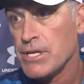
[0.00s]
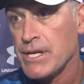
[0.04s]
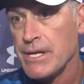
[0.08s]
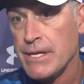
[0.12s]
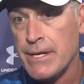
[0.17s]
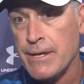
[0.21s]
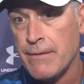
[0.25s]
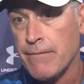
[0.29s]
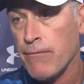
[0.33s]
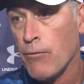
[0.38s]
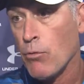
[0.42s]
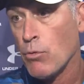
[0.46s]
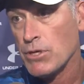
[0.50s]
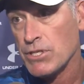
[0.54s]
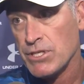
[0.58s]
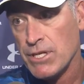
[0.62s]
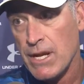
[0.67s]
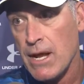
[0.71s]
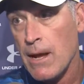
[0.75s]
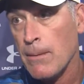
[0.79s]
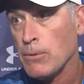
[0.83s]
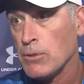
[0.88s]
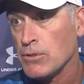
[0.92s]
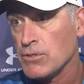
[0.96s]
He, he forced
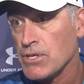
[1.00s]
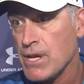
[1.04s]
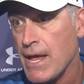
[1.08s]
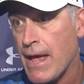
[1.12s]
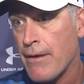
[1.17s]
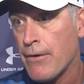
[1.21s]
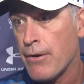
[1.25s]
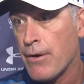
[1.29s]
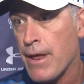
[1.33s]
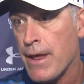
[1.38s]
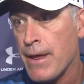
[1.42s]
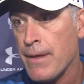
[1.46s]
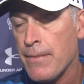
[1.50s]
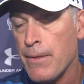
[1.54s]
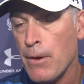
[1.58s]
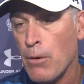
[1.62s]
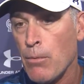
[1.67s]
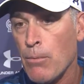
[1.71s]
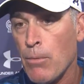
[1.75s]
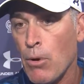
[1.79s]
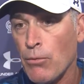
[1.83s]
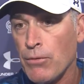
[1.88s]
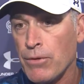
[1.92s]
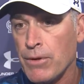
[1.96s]
a couple Saturday, and they
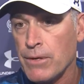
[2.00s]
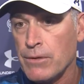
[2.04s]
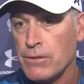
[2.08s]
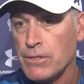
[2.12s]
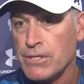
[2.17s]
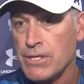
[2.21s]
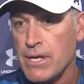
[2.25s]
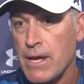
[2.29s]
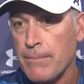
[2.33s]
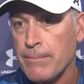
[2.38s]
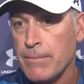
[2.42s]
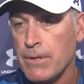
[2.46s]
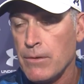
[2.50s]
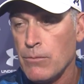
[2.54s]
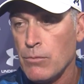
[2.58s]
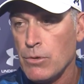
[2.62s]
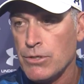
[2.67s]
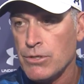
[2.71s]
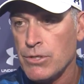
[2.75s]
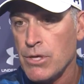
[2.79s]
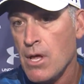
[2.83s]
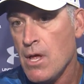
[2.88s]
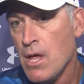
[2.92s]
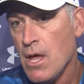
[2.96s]
were both intercepted,
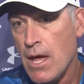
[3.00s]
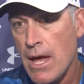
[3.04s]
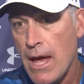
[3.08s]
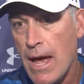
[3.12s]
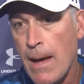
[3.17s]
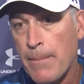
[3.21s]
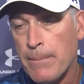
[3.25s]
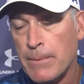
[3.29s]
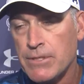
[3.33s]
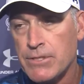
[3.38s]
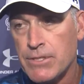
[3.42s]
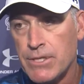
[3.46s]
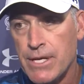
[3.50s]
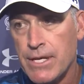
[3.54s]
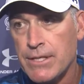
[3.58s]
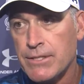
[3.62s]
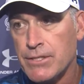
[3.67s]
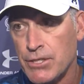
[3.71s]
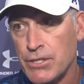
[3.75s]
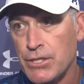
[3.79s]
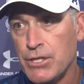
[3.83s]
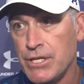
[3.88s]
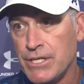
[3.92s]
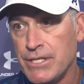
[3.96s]
which happens
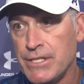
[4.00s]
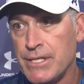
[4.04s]
against a good